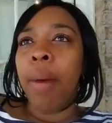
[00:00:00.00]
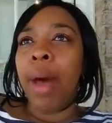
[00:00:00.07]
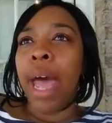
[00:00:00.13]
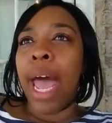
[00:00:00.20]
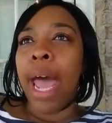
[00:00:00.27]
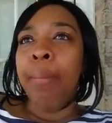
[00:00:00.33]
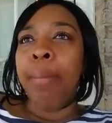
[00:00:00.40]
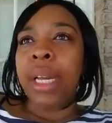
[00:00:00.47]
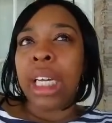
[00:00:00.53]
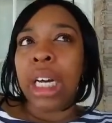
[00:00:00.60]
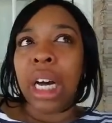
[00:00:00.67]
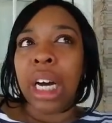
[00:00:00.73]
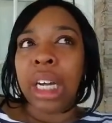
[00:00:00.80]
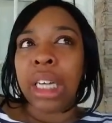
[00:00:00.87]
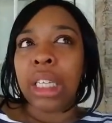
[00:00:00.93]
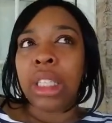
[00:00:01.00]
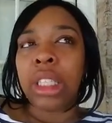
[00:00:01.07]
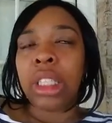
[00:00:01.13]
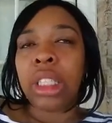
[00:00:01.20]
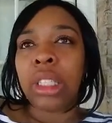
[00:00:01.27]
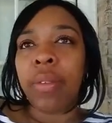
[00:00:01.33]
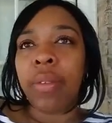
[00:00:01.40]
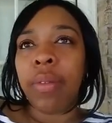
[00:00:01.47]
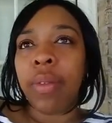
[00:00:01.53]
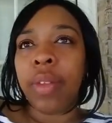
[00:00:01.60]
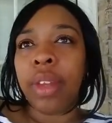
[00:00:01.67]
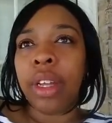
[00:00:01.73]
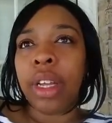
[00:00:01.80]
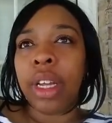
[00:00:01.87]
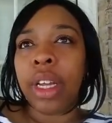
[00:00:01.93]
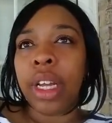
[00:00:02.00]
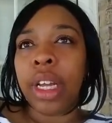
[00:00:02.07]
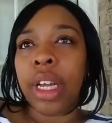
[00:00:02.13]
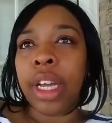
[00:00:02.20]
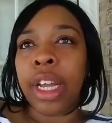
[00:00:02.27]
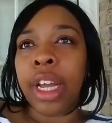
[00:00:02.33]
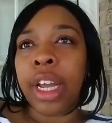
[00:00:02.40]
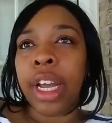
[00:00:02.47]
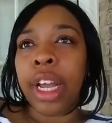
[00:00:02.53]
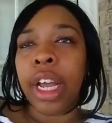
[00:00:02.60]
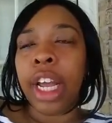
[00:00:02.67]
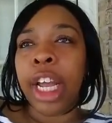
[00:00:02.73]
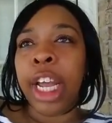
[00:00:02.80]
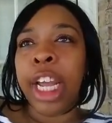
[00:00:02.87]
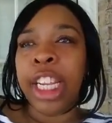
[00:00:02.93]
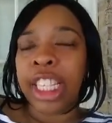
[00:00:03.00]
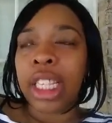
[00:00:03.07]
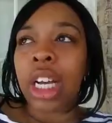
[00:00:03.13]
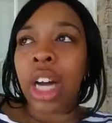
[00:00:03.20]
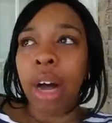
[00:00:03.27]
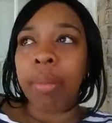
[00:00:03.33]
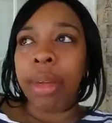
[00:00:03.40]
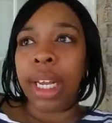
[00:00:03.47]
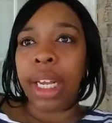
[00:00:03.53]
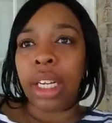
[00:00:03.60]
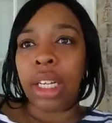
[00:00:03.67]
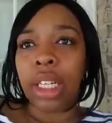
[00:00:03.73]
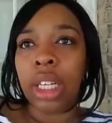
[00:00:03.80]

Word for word: And because he's coming,